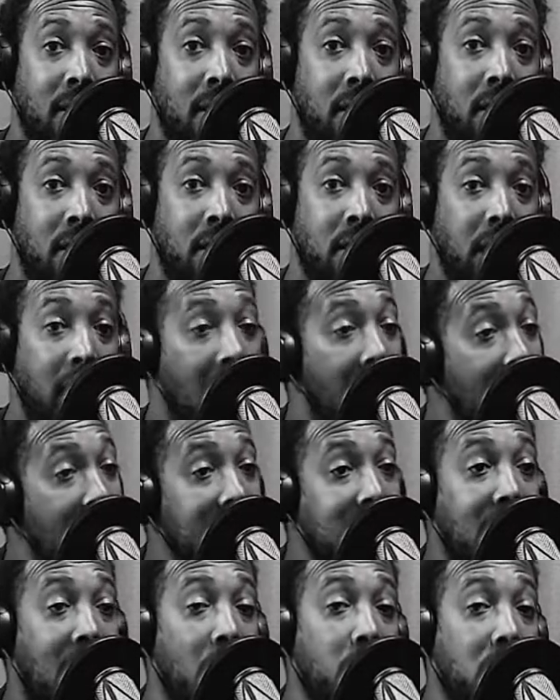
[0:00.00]
See, I had
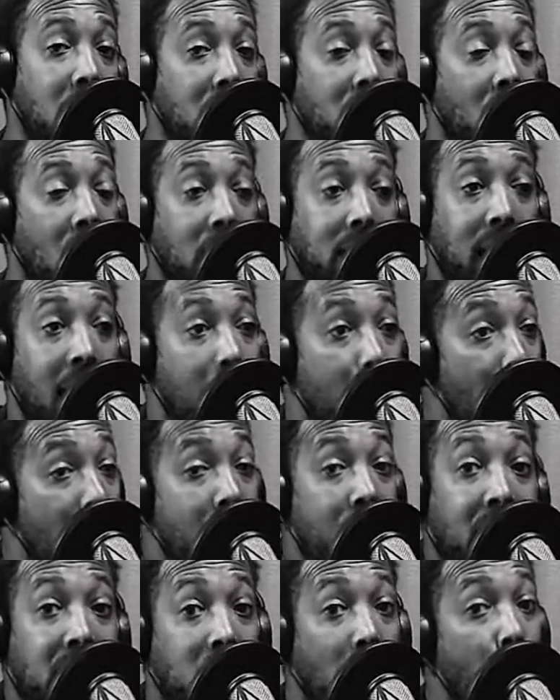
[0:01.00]
this conversation all the time.
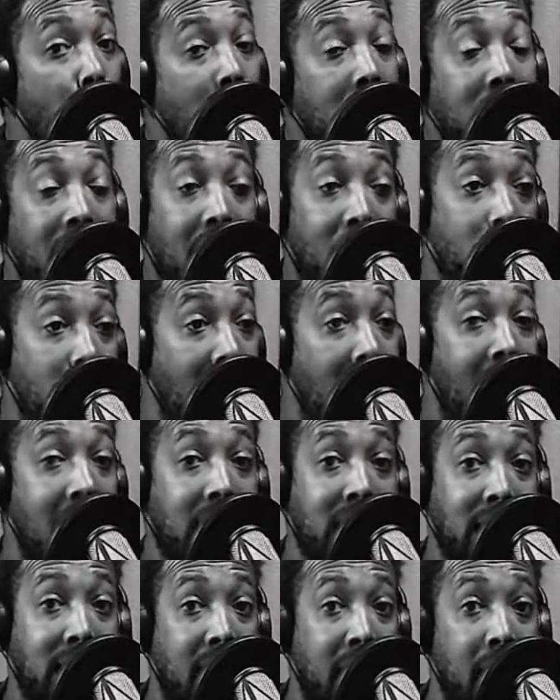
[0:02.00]
Motherfuckers don't really like what I had
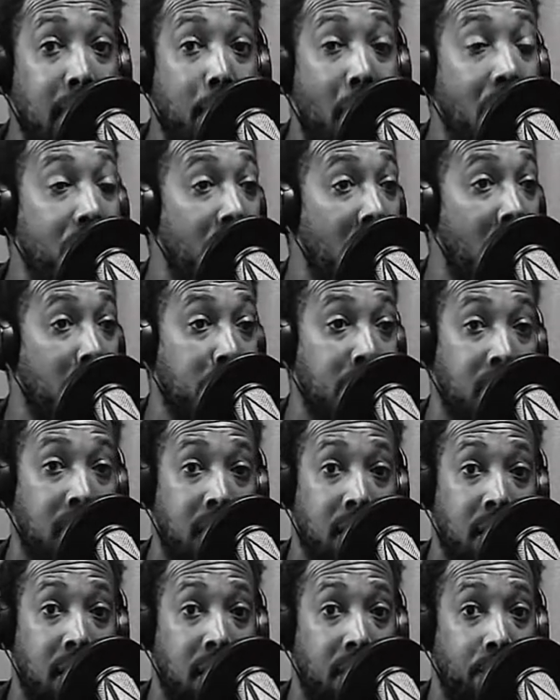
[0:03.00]
to say in my family.
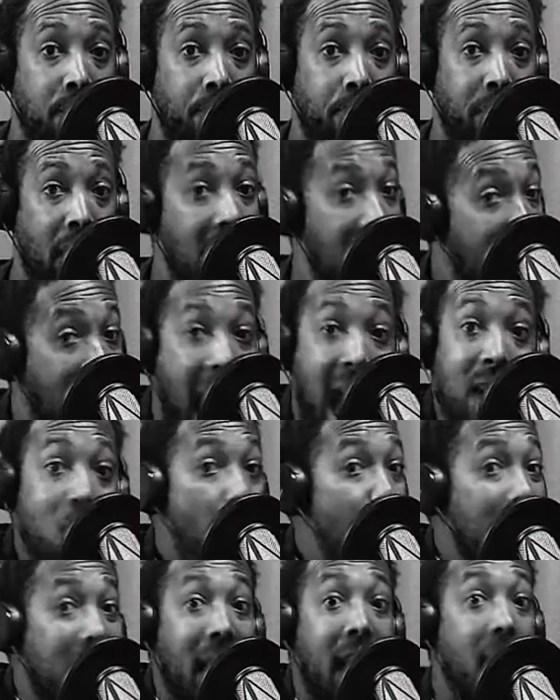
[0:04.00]
And I don't
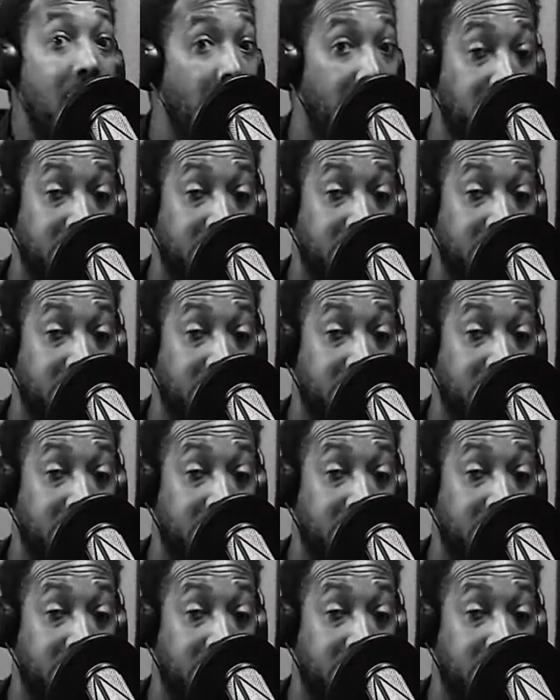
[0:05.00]
care.